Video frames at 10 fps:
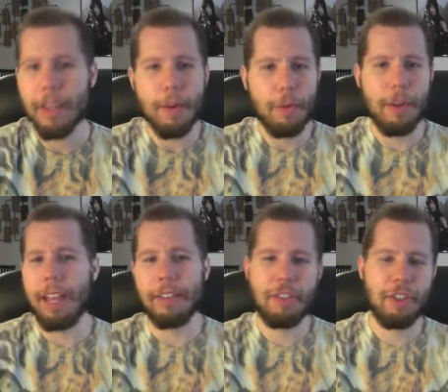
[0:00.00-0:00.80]
Well,
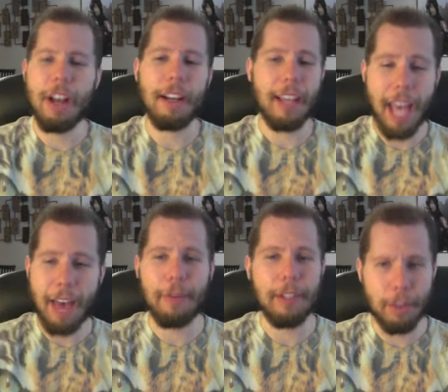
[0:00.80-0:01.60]
yes, Chuck
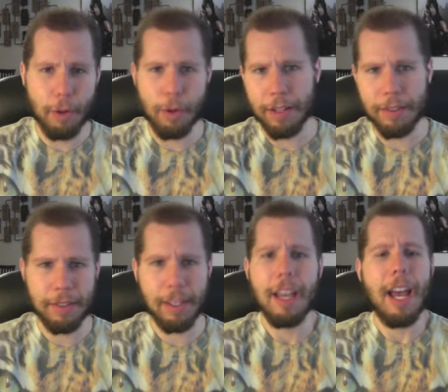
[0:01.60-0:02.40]
effin
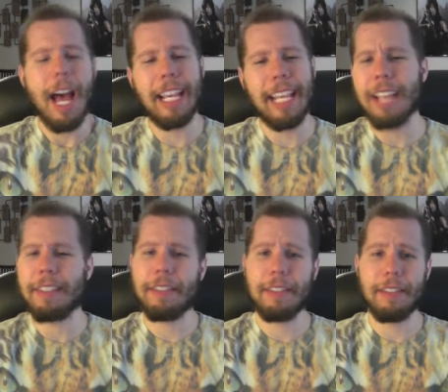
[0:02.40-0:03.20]
Norris. I
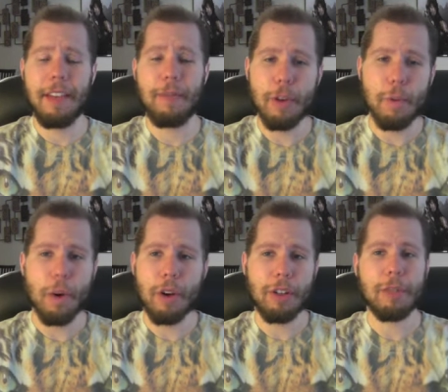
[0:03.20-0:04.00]
guess if you
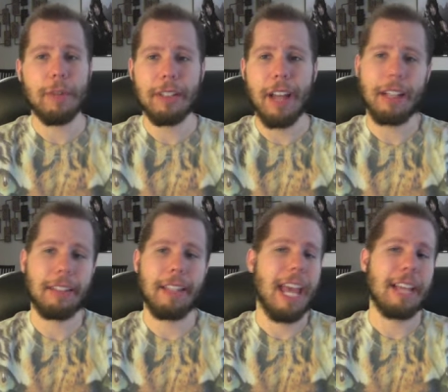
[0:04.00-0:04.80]
were to
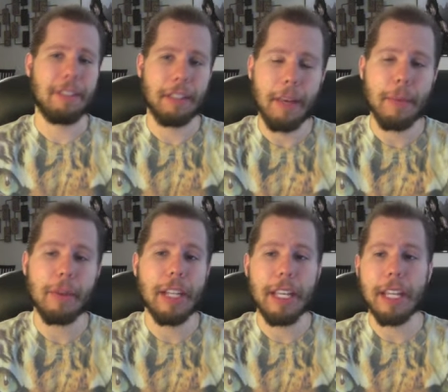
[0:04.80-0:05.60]
induct a
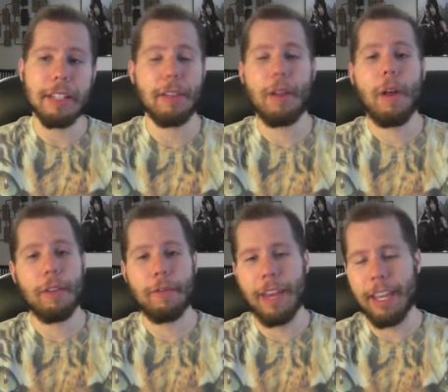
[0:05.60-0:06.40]
celebrity into the
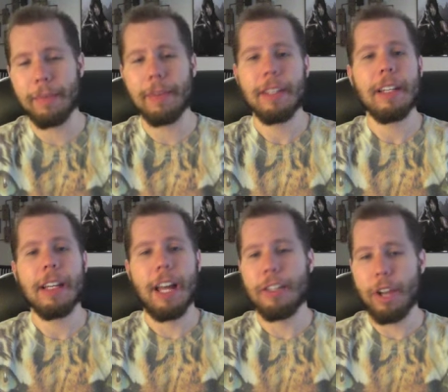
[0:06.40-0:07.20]
Hall of Fame,
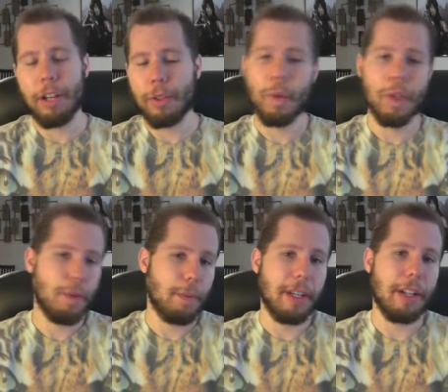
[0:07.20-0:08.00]
uh, Chuck
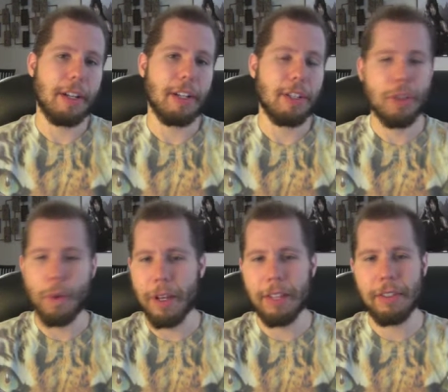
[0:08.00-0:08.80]
Norris would be a good
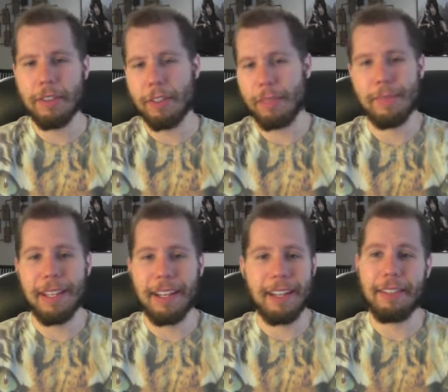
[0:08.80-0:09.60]
choice just
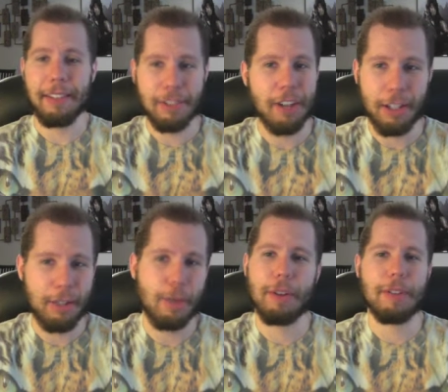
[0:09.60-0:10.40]
because he's
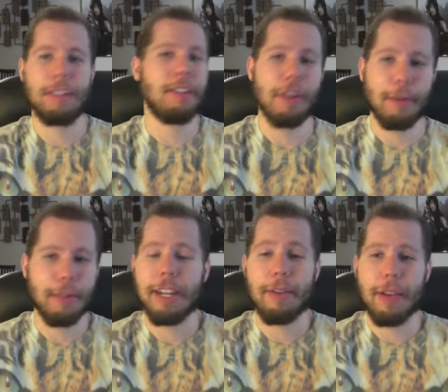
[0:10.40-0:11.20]
Chuck Norris and you don't
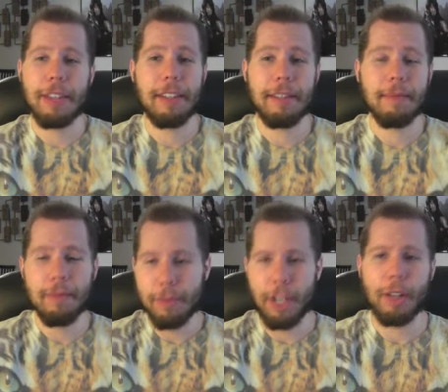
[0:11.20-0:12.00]
need a reason.
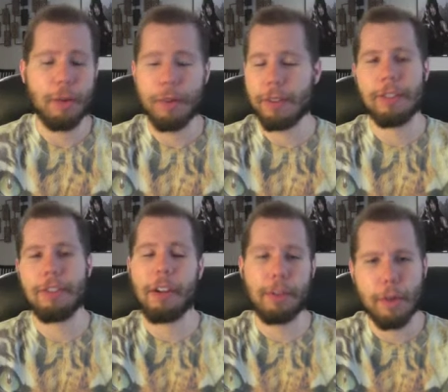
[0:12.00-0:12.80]
Chuck Norris is
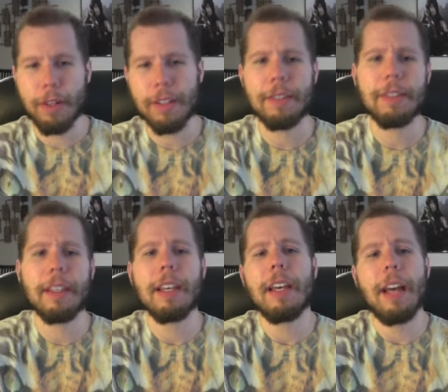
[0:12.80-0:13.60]
Chuck
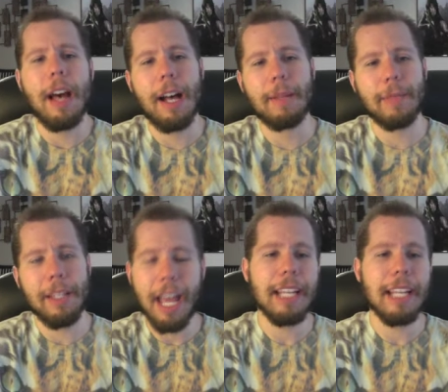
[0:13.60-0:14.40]
Norris. Um,
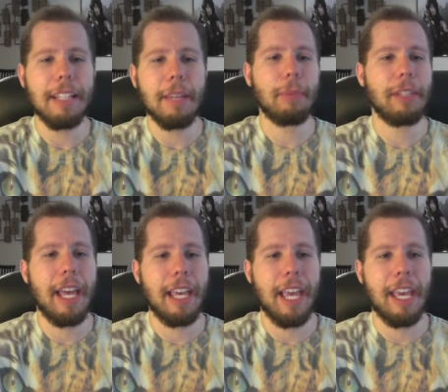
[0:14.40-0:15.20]
and yeah, he did
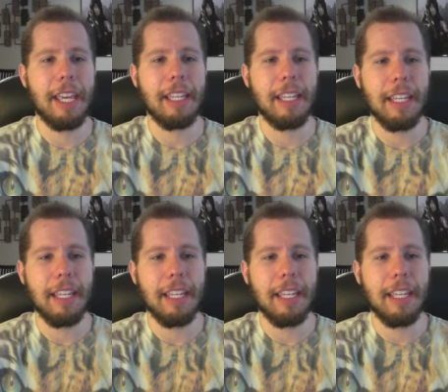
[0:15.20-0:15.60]
play a,